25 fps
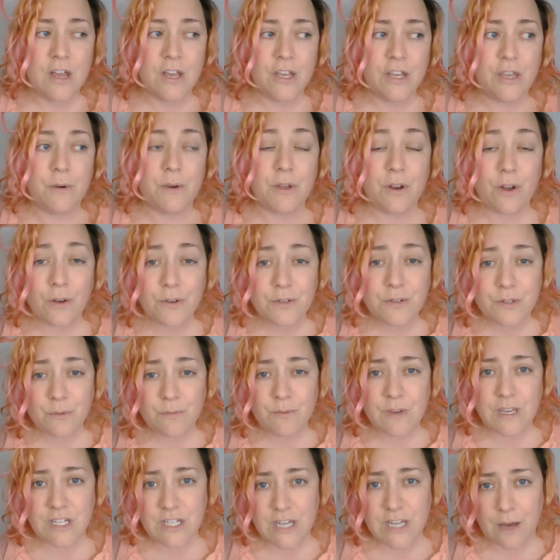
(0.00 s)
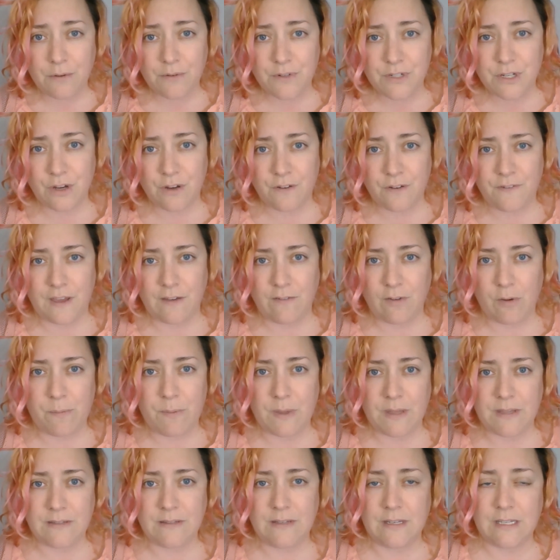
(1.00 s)
You can also reach out to your favorite
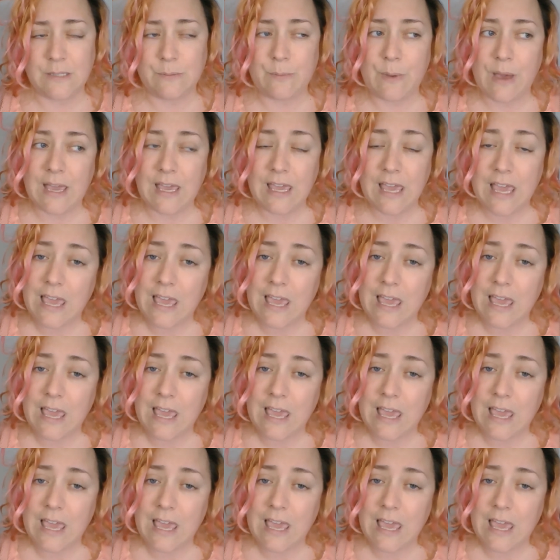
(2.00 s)
business by